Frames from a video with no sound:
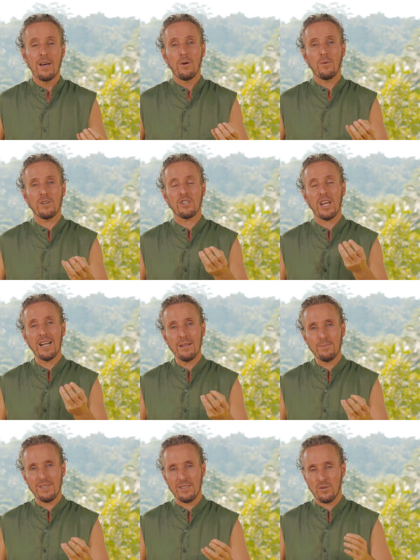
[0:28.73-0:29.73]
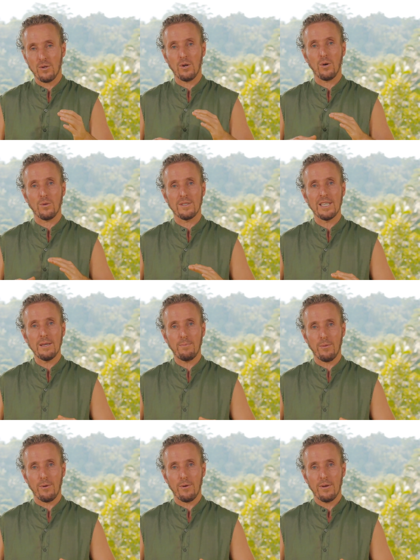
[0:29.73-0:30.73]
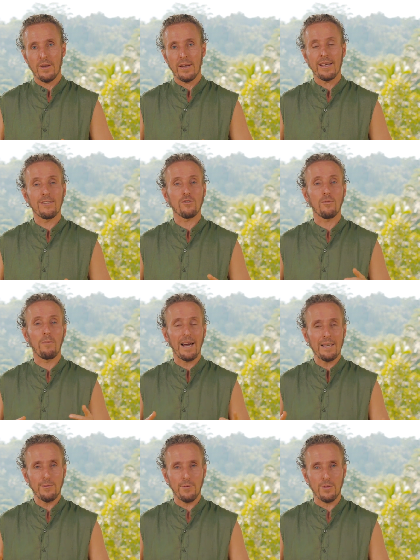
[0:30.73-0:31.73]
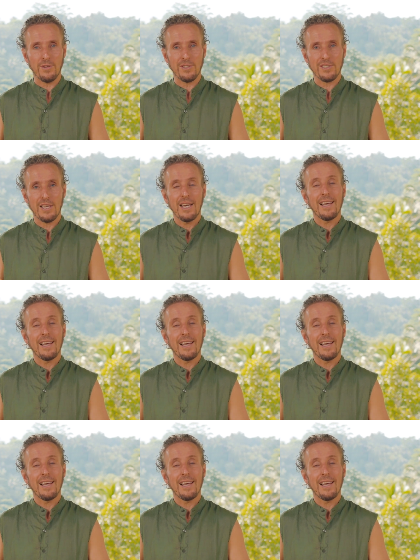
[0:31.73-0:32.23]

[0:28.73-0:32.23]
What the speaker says: which helps us to go deeper into mindfulness,